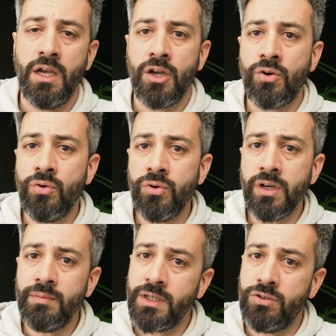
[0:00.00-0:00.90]
current
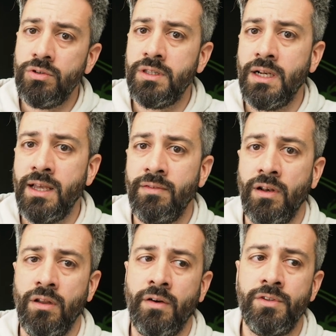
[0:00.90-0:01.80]
maturity level
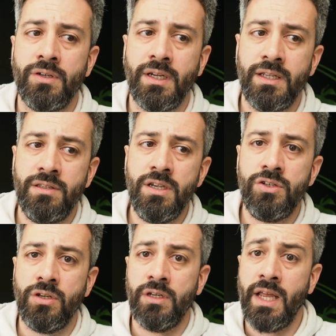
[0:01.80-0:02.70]
of the
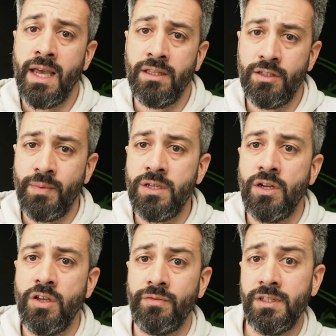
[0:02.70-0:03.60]
organization and especially
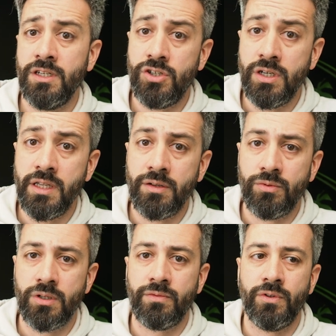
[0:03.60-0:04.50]
of the engineering
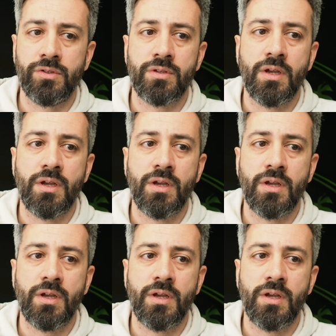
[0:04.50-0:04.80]
workforce.